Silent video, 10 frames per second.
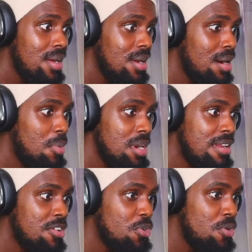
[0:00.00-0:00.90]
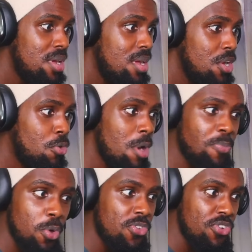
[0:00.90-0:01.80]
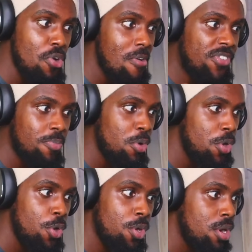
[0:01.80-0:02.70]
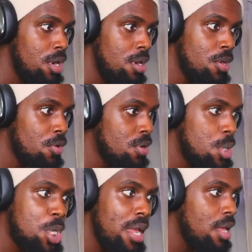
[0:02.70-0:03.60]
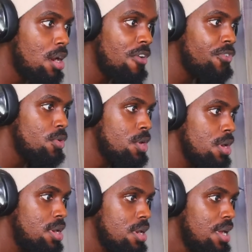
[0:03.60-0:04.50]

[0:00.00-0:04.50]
Come on, Itadori. Grip those nerves, bro. You're good. You're good. Shake it off. You're good.